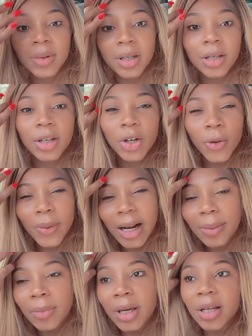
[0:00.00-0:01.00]
You know what I
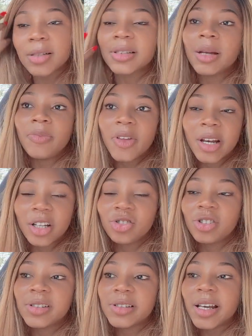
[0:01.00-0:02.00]
mean? The same thing that she
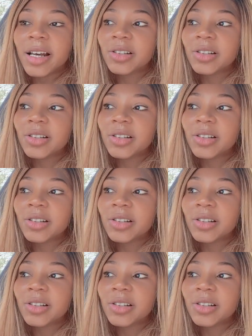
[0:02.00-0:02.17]
said.